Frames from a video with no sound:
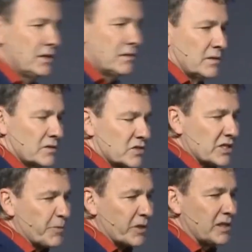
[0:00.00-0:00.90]

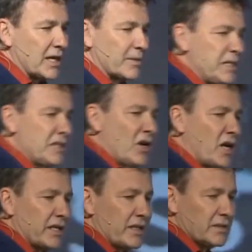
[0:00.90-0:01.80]
Supper Club, Be
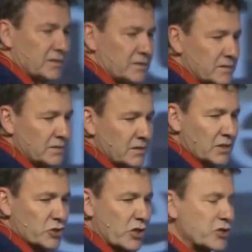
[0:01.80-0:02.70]
Naughty.
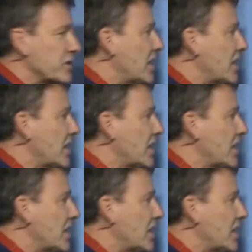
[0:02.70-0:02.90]
Treasure hunting.